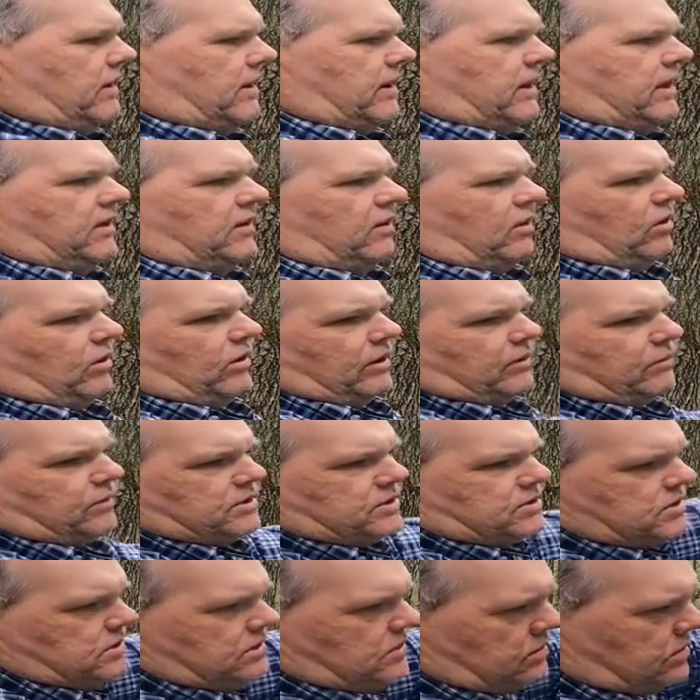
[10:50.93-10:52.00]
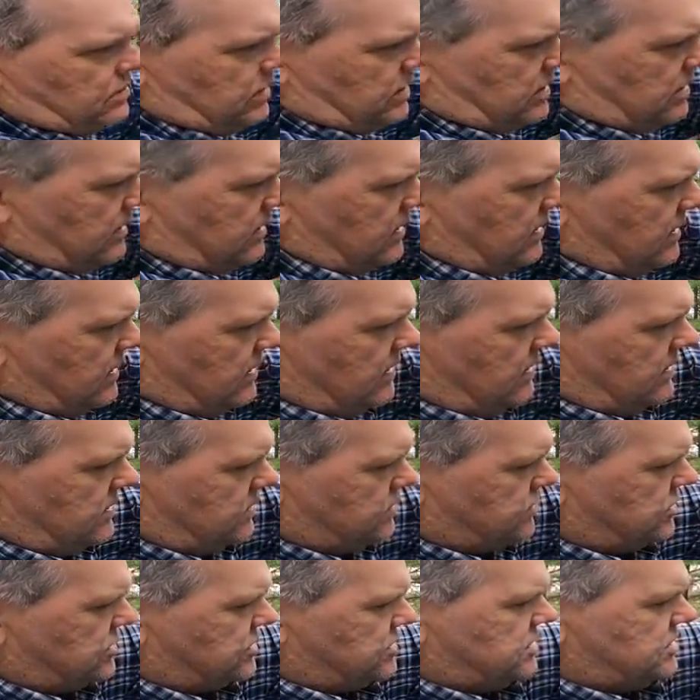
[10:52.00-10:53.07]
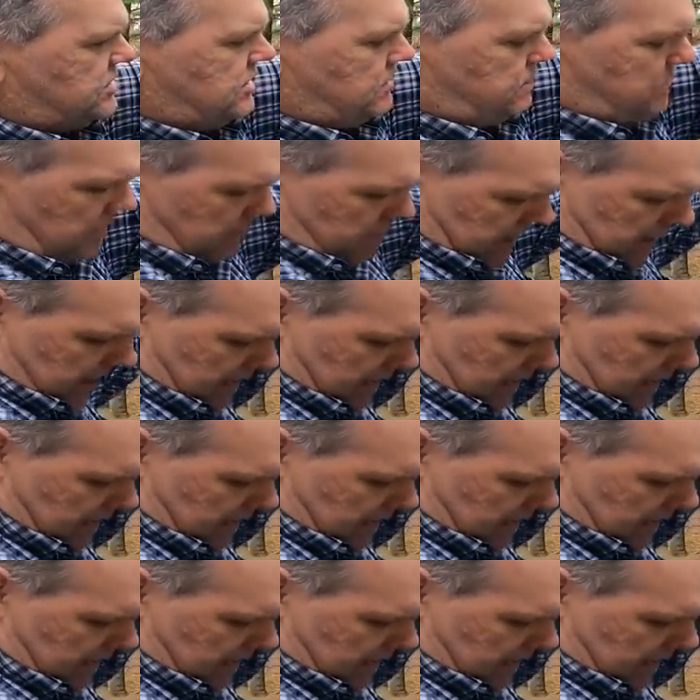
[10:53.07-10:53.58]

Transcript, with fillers: And again, all I would do is just zip it